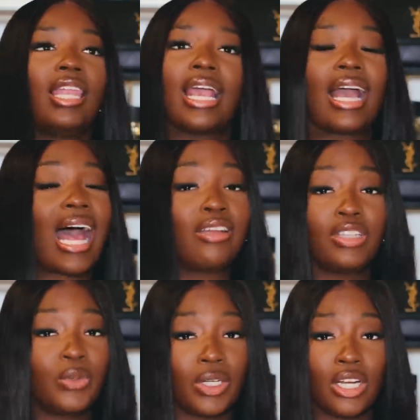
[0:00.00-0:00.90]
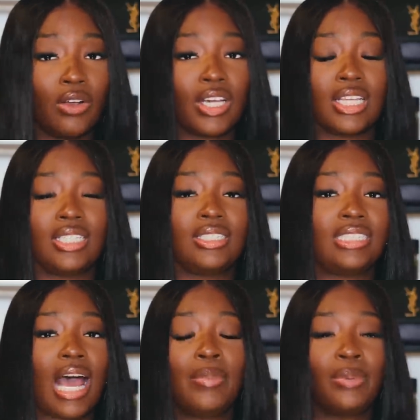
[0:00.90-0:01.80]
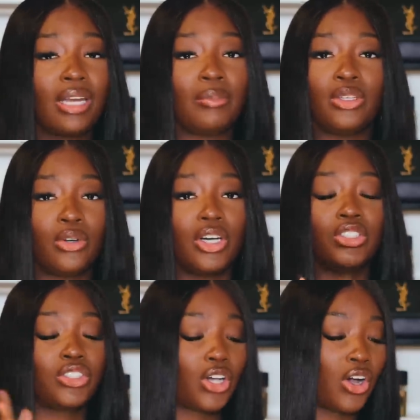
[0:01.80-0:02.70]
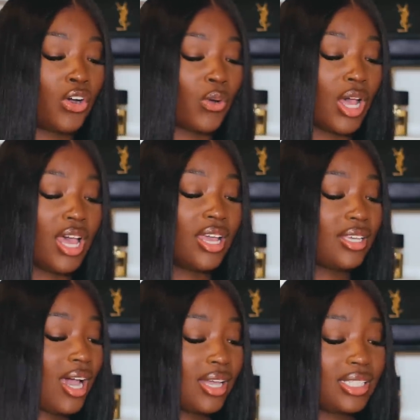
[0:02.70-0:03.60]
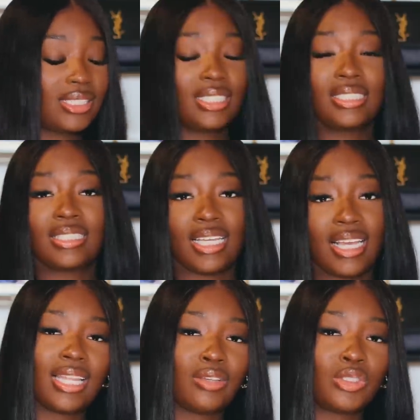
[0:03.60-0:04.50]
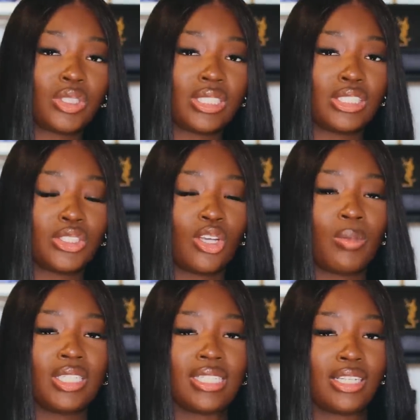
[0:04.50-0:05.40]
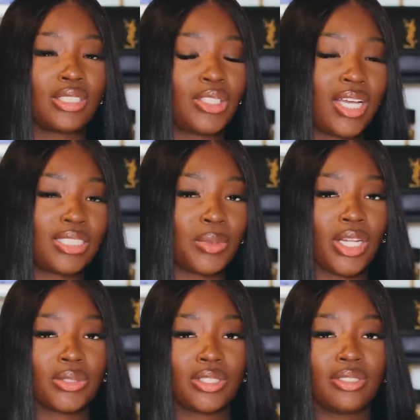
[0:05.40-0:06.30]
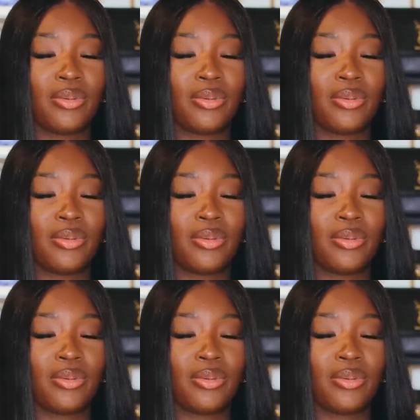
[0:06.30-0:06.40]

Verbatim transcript: like i really want to know because y'all be putting me on so yeah this is it i love you julie so much and i'll see you guys in the next one